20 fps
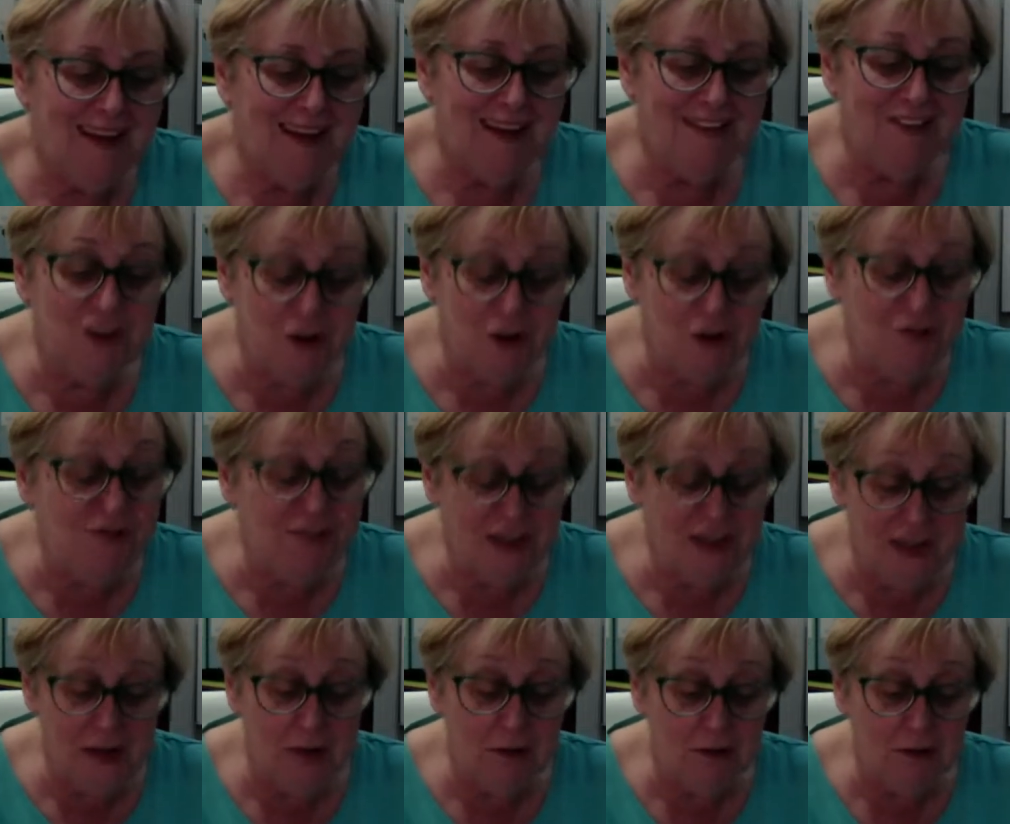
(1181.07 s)
do
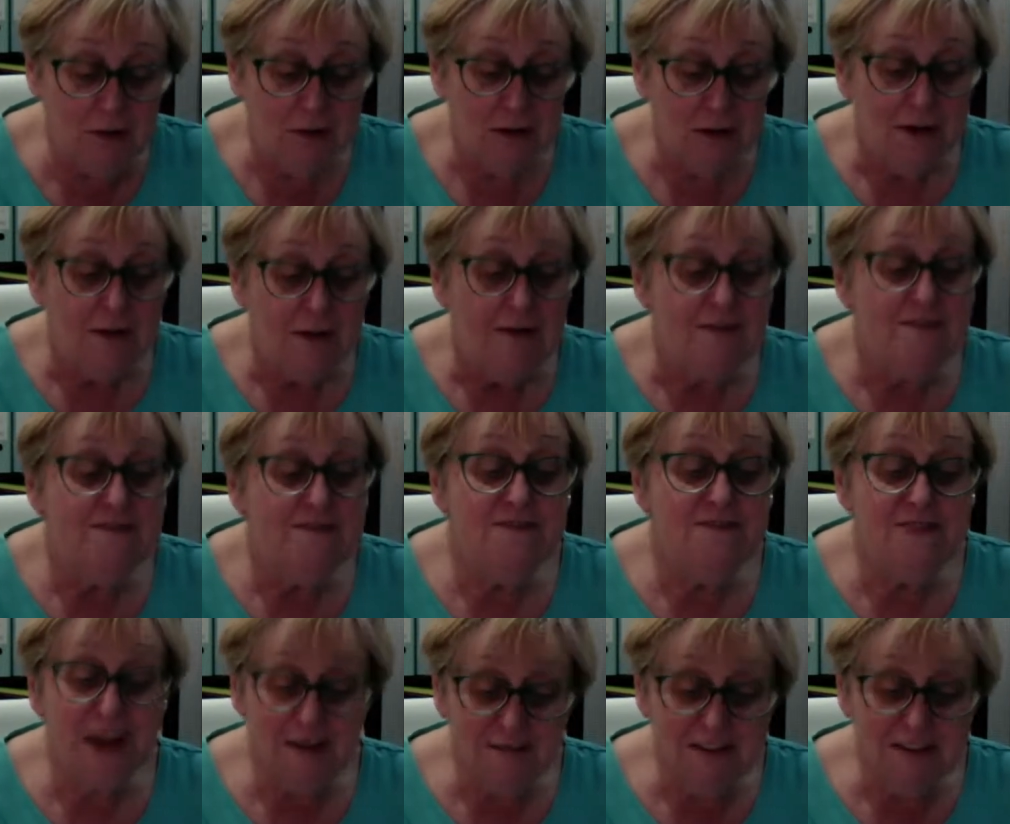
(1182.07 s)
feel
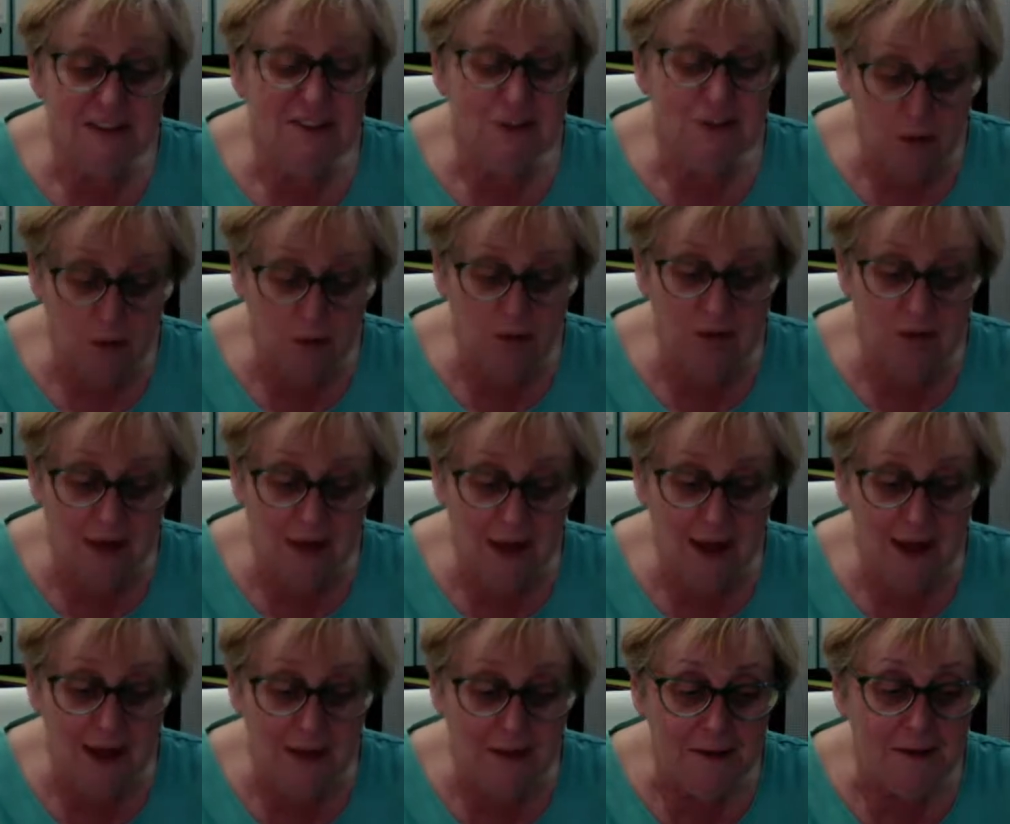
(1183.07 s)
very
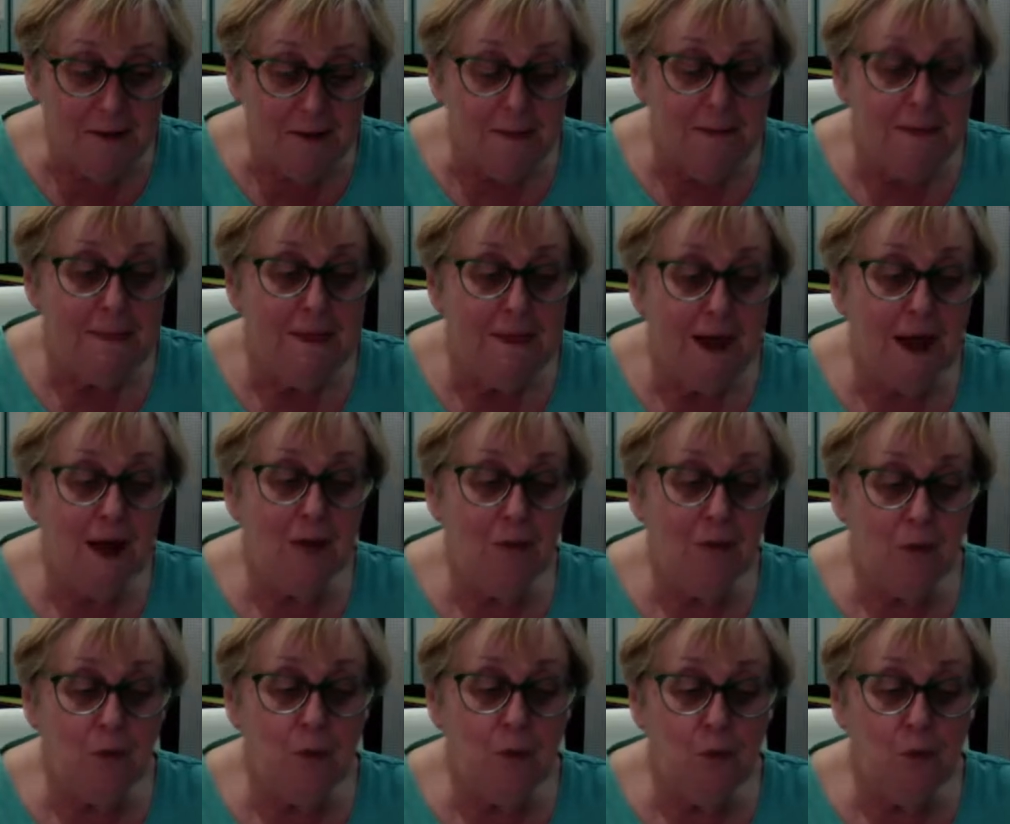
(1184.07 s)
strongly that
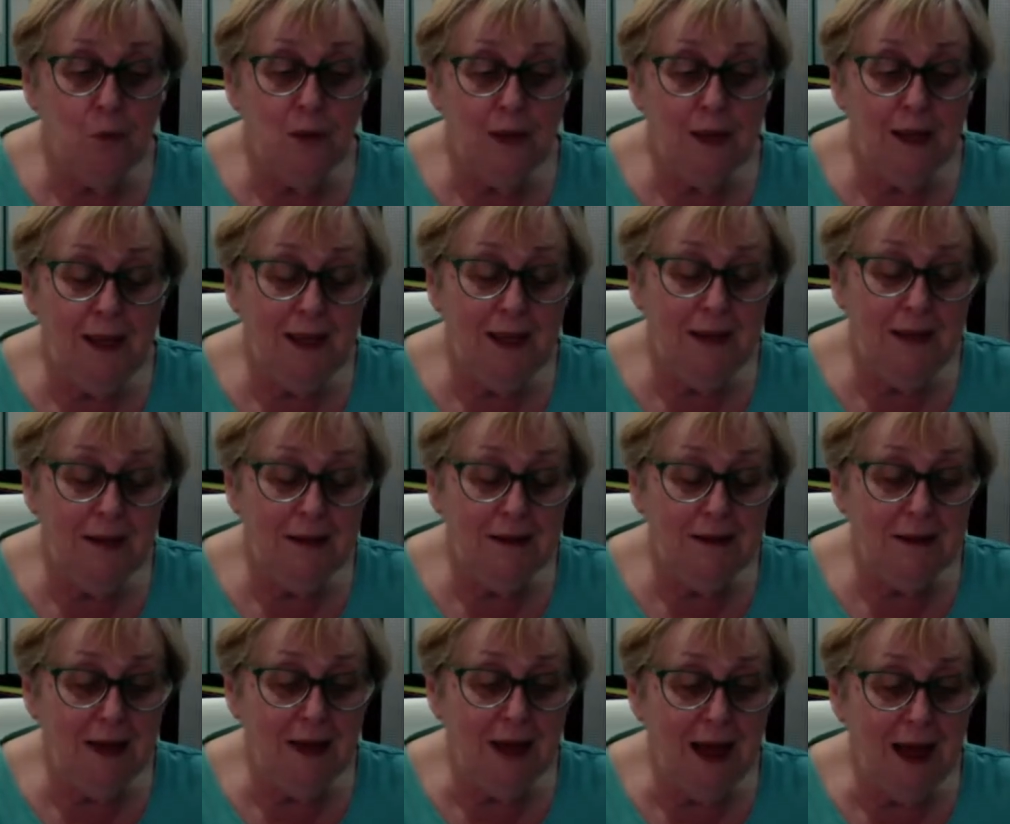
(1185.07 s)
we
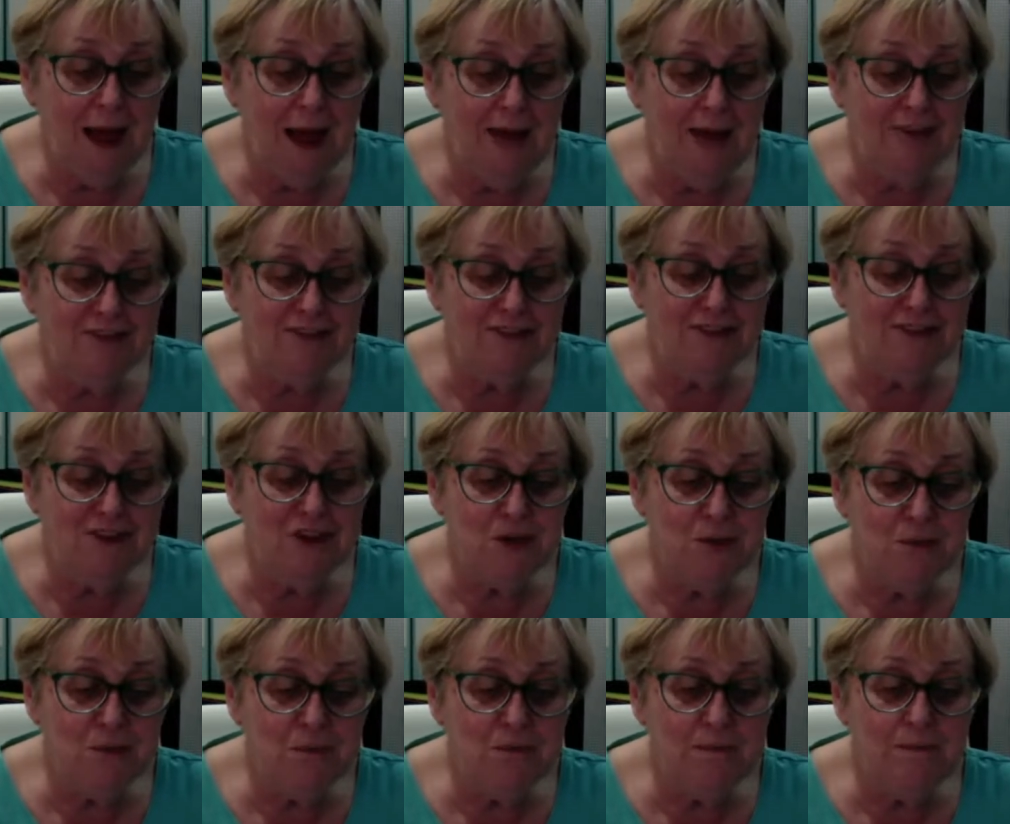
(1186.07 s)
have
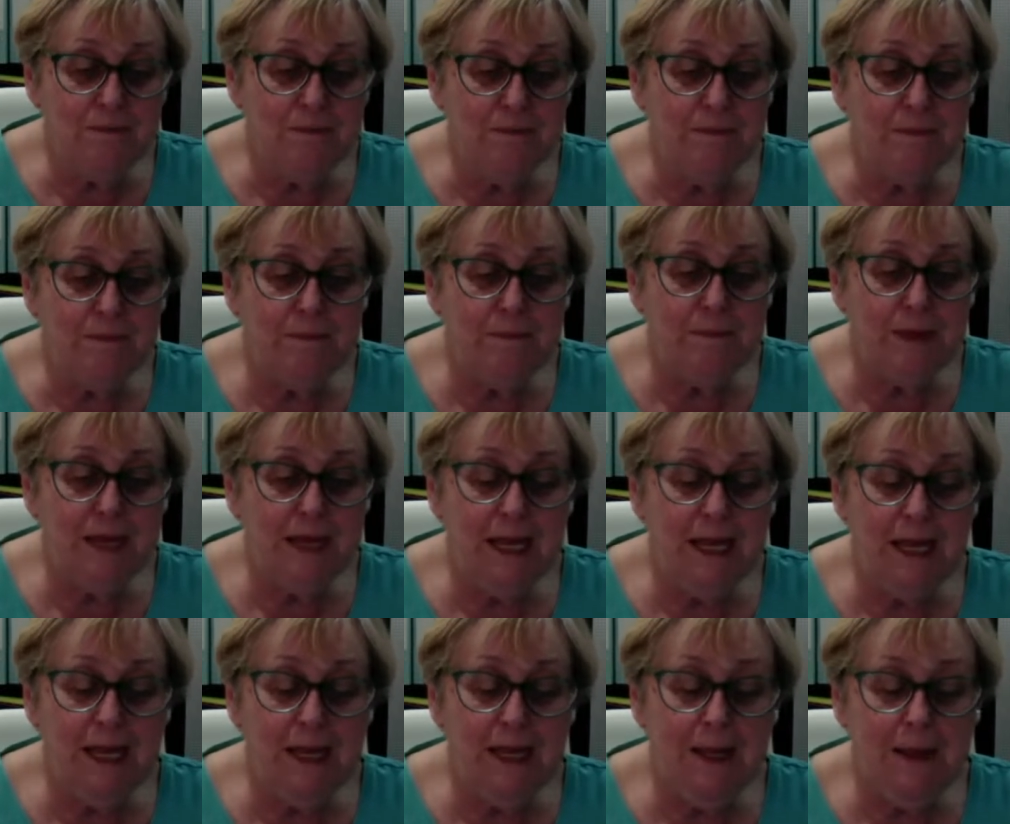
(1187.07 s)
to
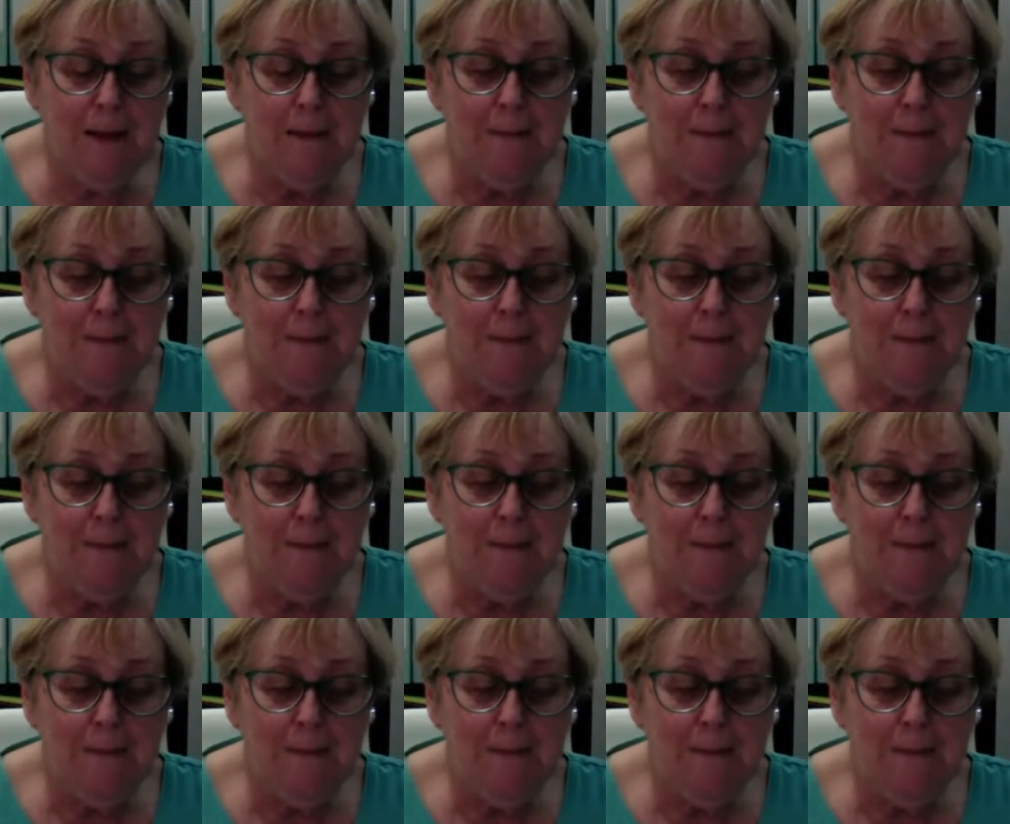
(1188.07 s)
be